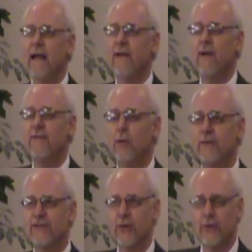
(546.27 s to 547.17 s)
And if you
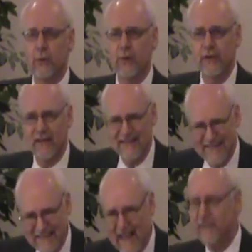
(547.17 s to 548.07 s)
would circle the word
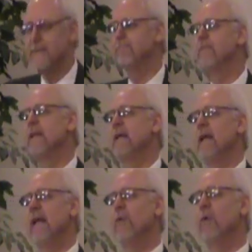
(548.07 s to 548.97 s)
seven,
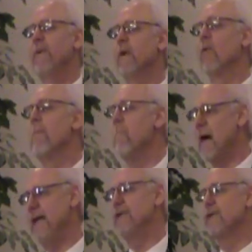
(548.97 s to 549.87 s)
it will be a
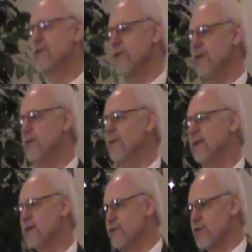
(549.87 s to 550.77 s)
reminder to you
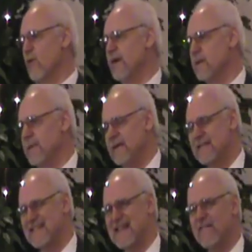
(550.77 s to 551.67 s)
that there's going to be
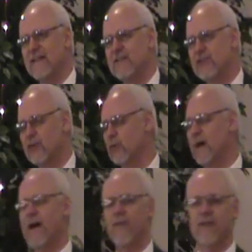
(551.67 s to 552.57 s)
sevens
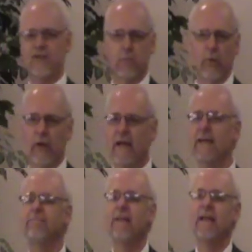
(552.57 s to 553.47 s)
throughout this book.
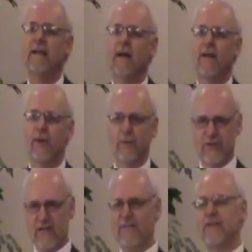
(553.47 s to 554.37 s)
Uh, there were
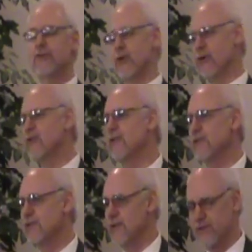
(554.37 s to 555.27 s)
seven
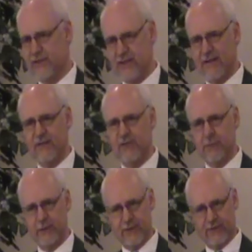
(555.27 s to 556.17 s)
churches, there's the seven
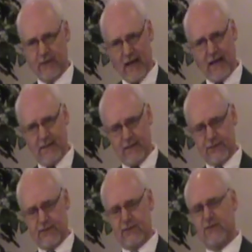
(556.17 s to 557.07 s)
spirits of God,
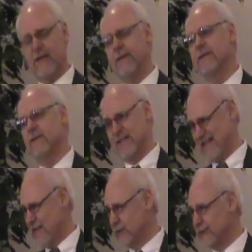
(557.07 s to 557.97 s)
there's the seven
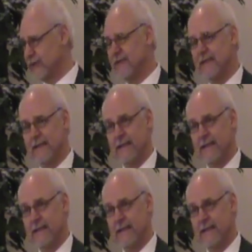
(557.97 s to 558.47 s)
seals.